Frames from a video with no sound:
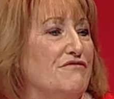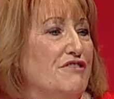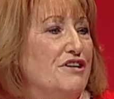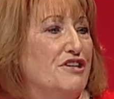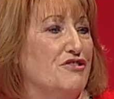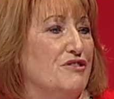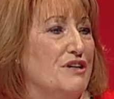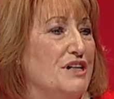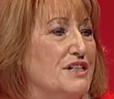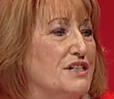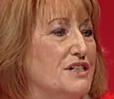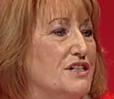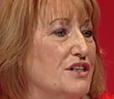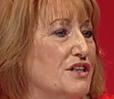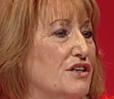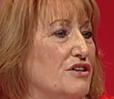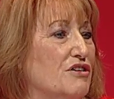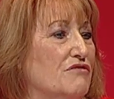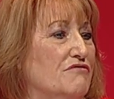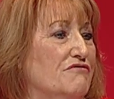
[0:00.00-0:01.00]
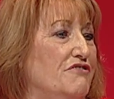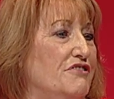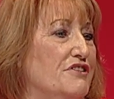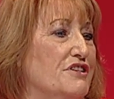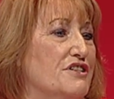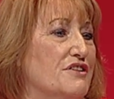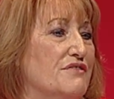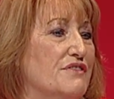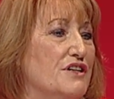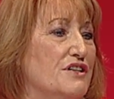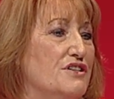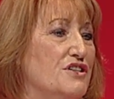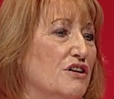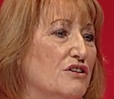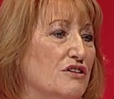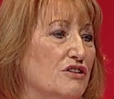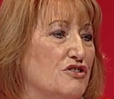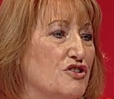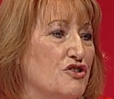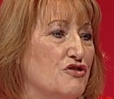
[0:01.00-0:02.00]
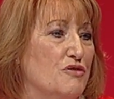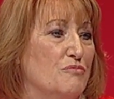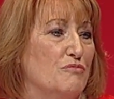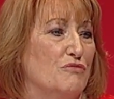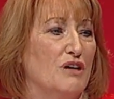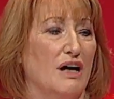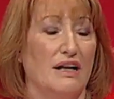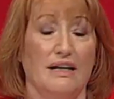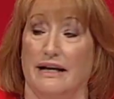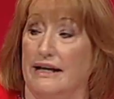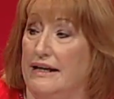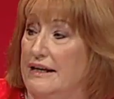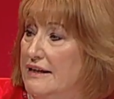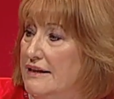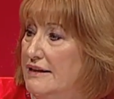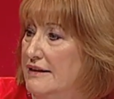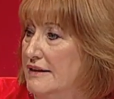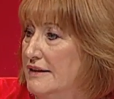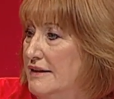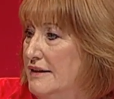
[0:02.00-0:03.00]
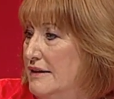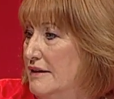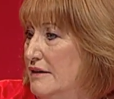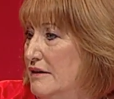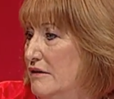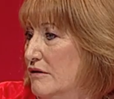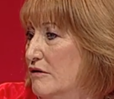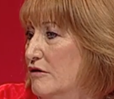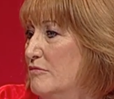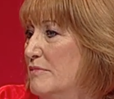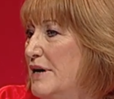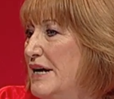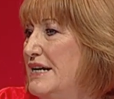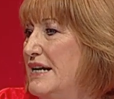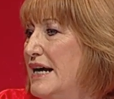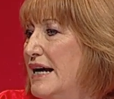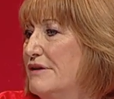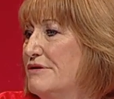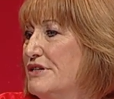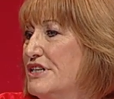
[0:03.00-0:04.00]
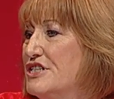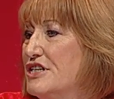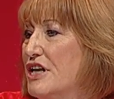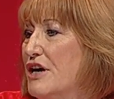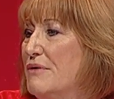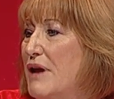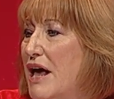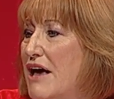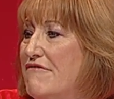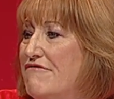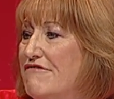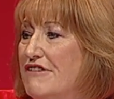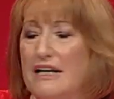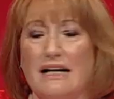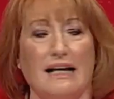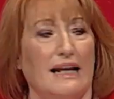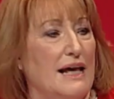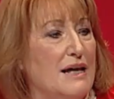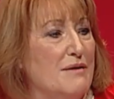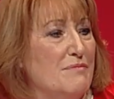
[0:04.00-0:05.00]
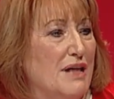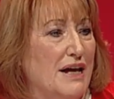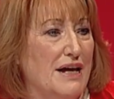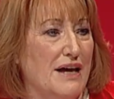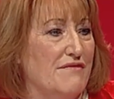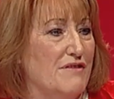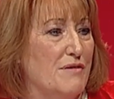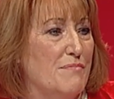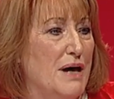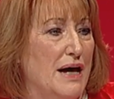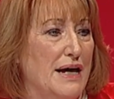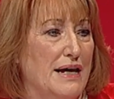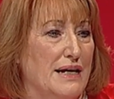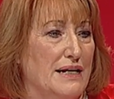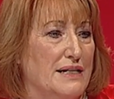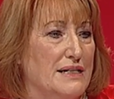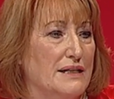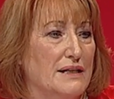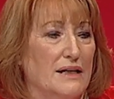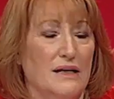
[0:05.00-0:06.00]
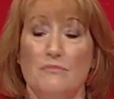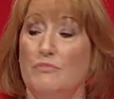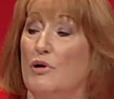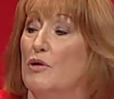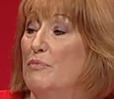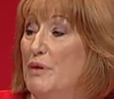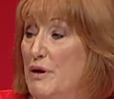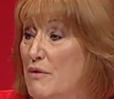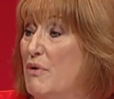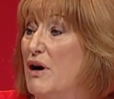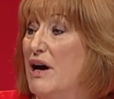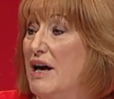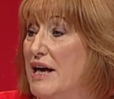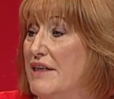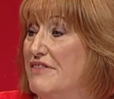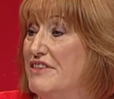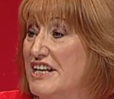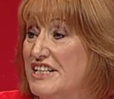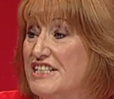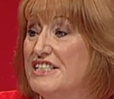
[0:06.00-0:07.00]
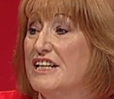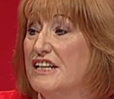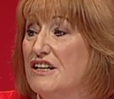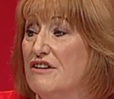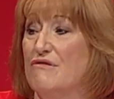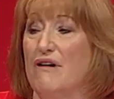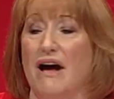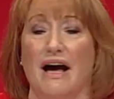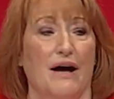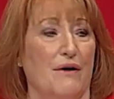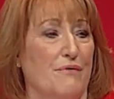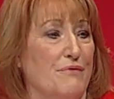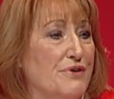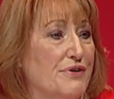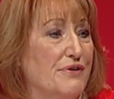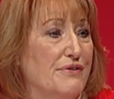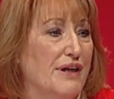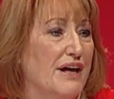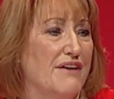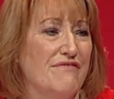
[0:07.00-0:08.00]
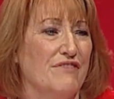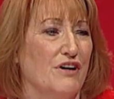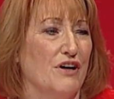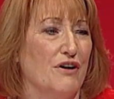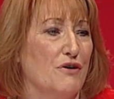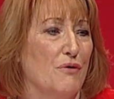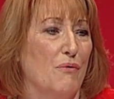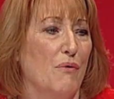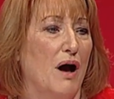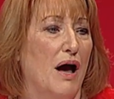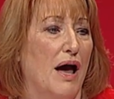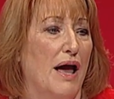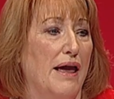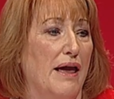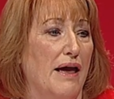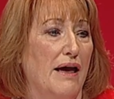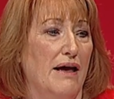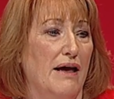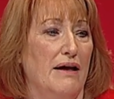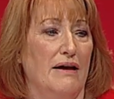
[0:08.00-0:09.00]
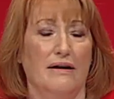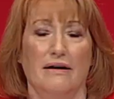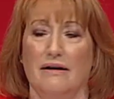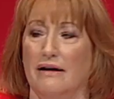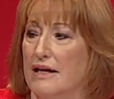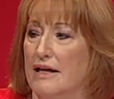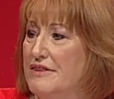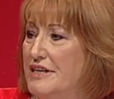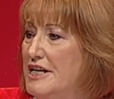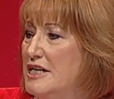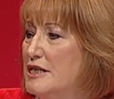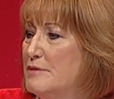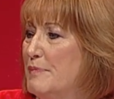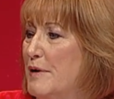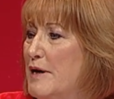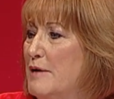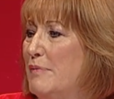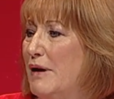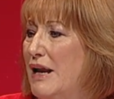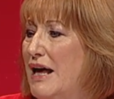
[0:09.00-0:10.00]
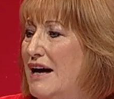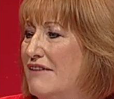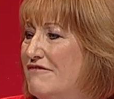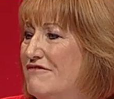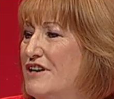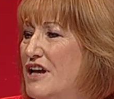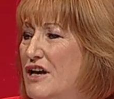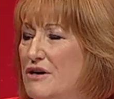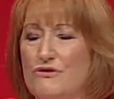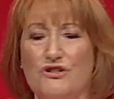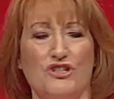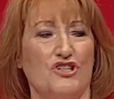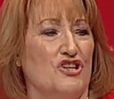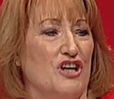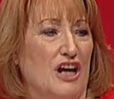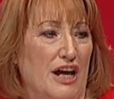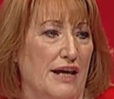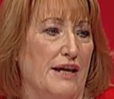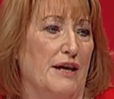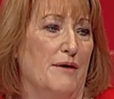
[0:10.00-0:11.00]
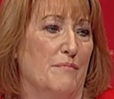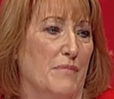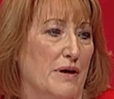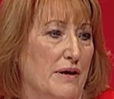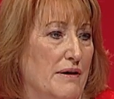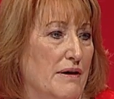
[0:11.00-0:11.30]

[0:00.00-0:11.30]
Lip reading: retreated to the comfort of a Donald Trump rally, or may now disown every claim they ever made. But beware, they're still around, they haven't gone away, and these people have no shame.